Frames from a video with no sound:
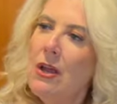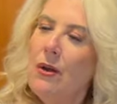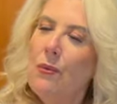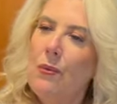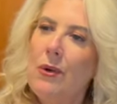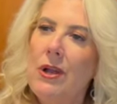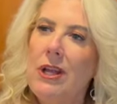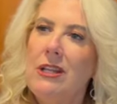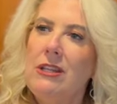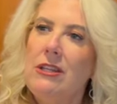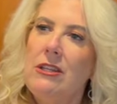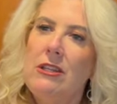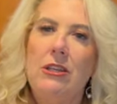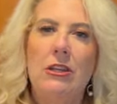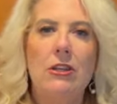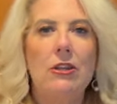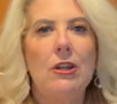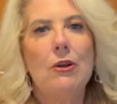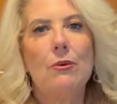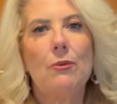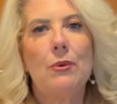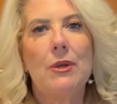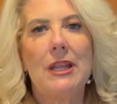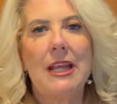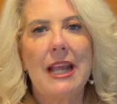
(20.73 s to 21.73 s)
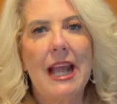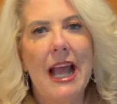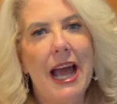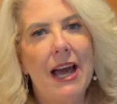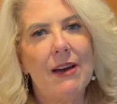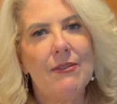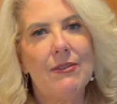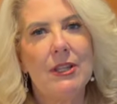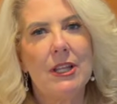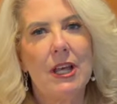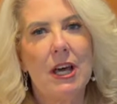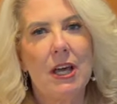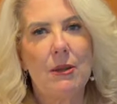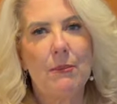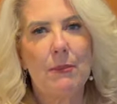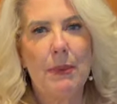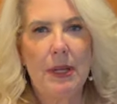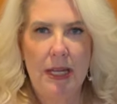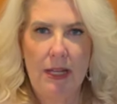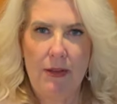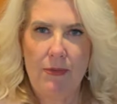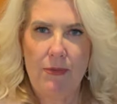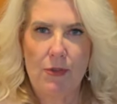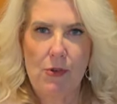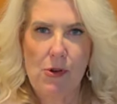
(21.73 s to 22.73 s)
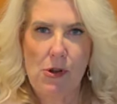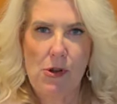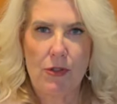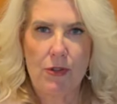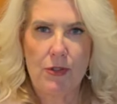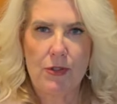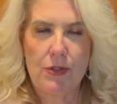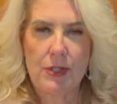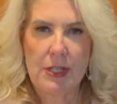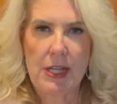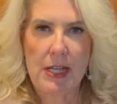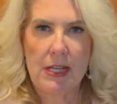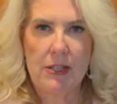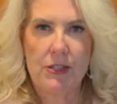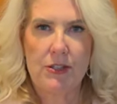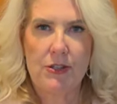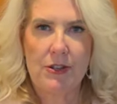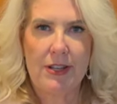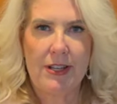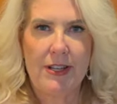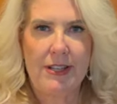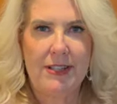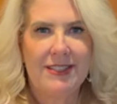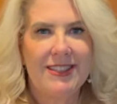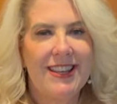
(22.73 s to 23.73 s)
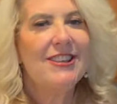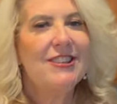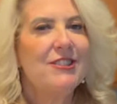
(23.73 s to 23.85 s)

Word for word: when you don't really have a lot of money for all those extras.